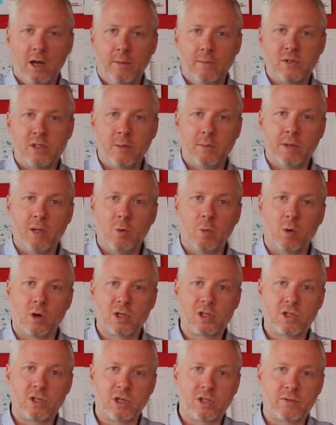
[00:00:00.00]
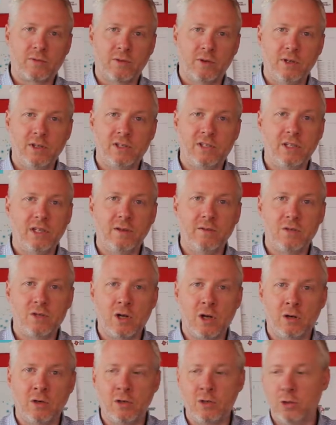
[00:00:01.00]
Something that works just for the city of
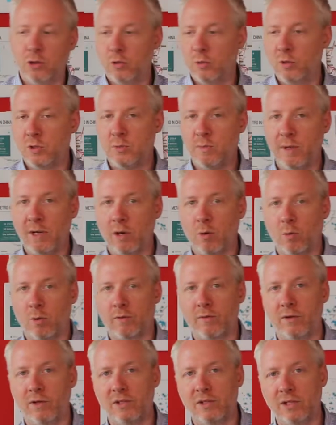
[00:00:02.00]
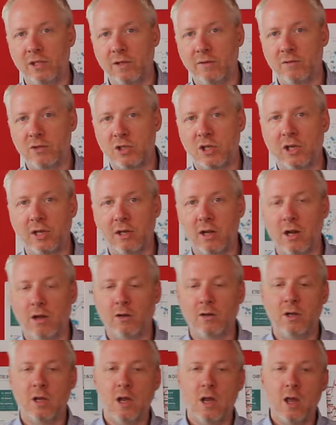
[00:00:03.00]
Chengdu, which may not work for the city of
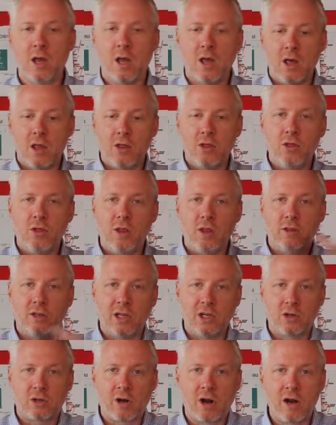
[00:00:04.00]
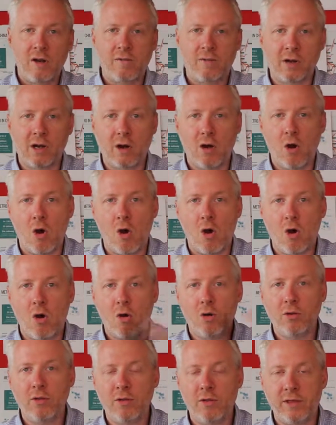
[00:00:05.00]
Qingdao. They try to figure out
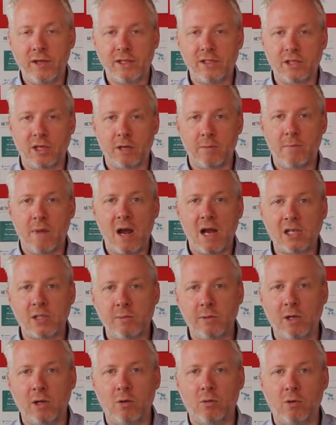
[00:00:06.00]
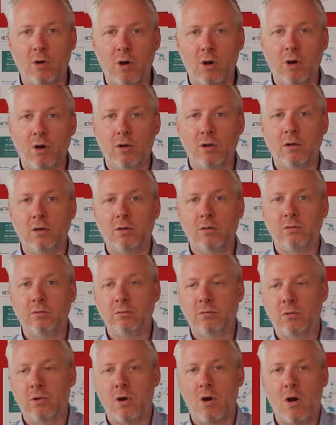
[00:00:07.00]
all the things that could possibly go wrong,
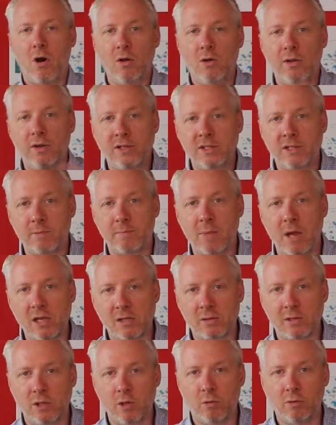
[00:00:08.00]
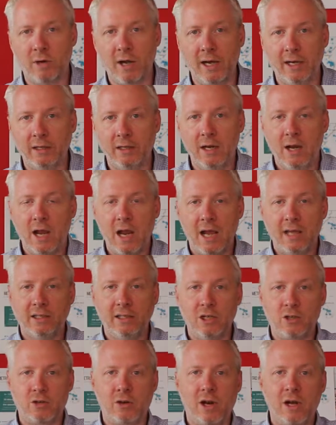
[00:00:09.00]
all the things that possibly go right, and
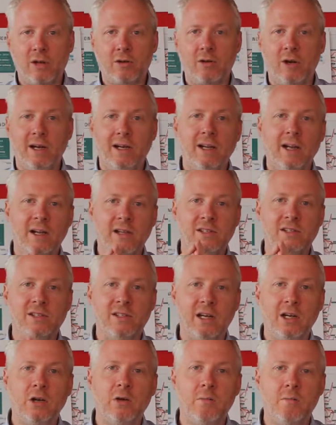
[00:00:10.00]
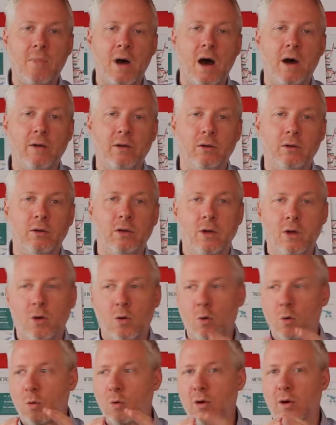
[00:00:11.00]
they try to create a single model
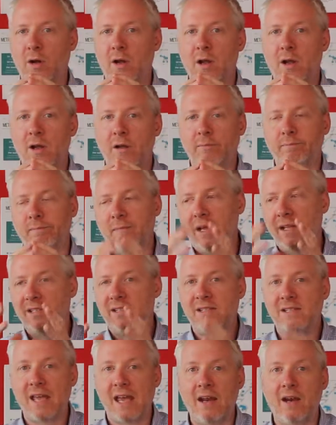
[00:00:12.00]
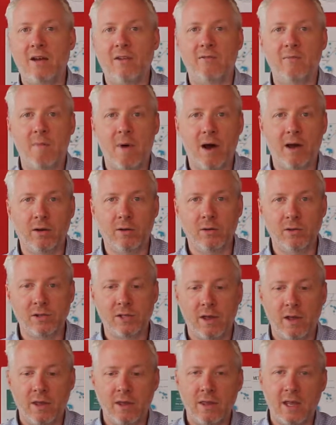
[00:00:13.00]
or a set of
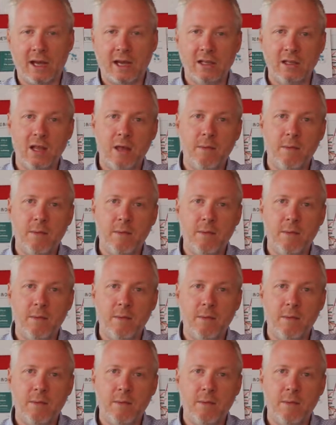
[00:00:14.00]
models that can